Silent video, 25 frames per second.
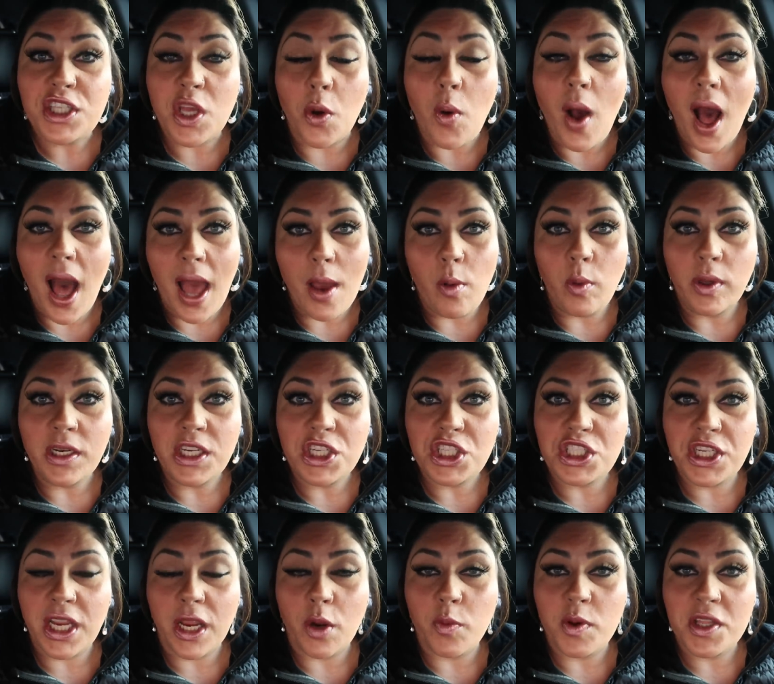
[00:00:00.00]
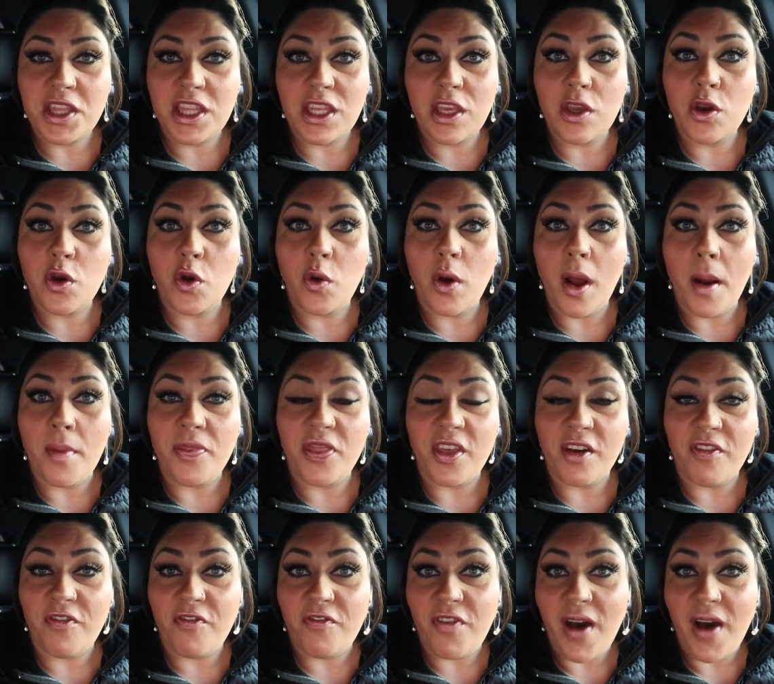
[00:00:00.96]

So I want to share with you the